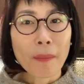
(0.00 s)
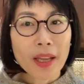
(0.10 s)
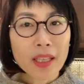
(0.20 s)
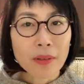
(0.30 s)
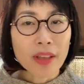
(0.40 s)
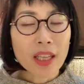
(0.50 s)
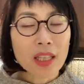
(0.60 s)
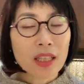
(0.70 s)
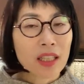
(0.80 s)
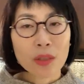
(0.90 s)
Baseball.
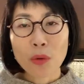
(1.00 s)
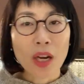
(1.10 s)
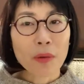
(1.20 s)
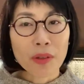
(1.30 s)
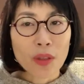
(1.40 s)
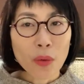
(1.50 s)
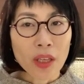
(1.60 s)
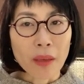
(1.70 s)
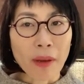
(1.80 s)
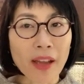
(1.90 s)
That's what I was
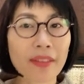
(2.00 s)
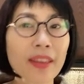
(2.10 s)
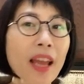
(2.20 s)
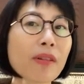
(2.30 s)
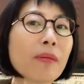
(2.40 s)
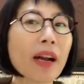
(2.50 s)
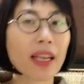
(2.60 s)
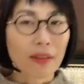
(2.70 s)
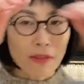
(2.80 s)
talking about. Never mind.